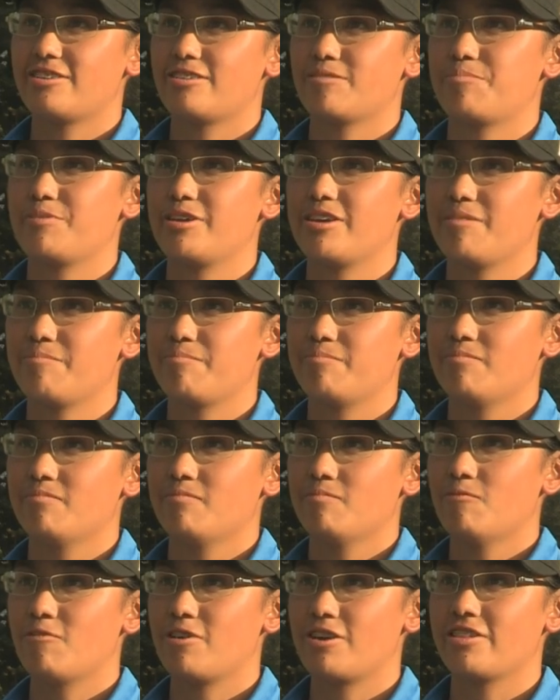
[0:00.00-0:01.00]
to be
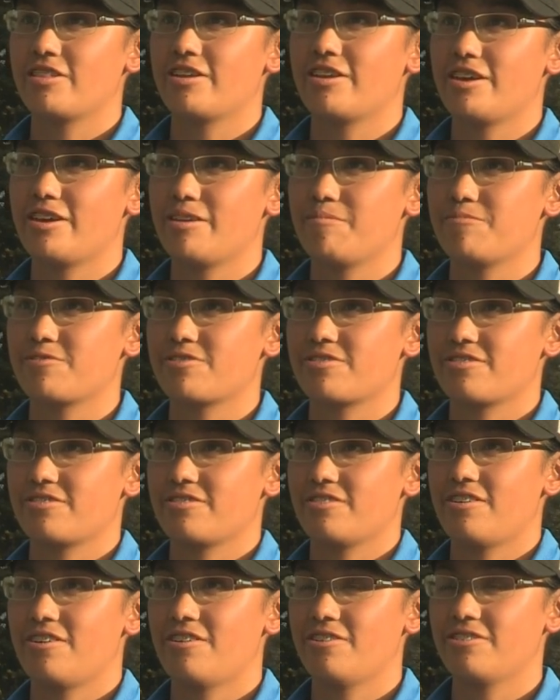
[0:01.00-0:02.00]
one of the names
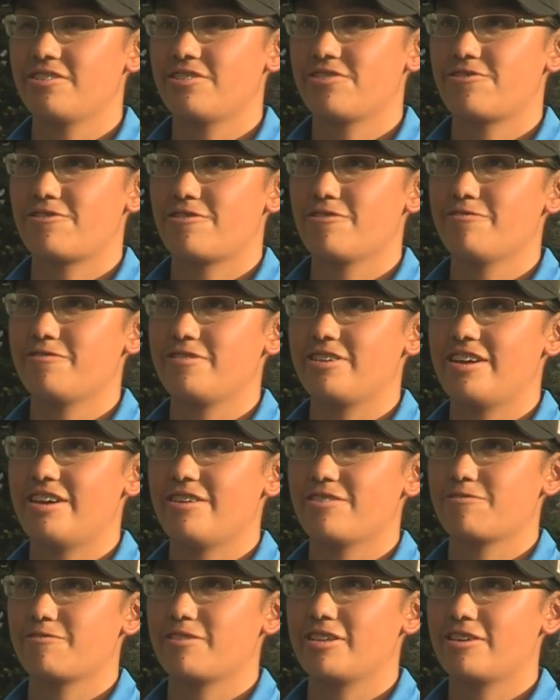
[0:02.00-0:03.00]
on this trophy now
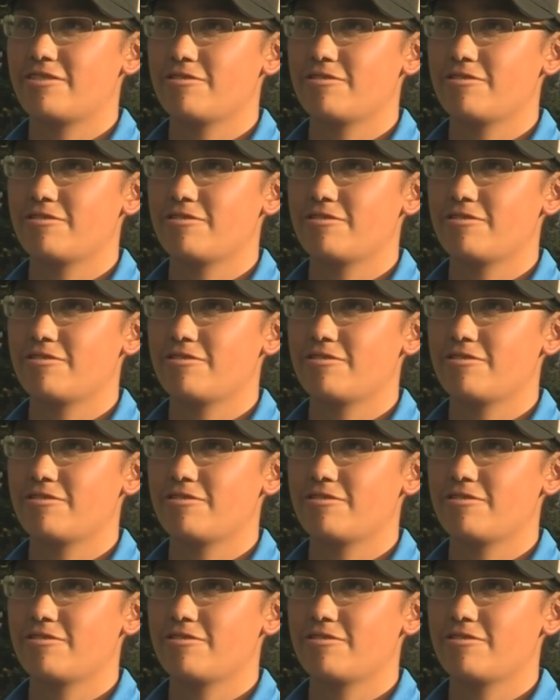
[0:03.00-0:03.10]
is really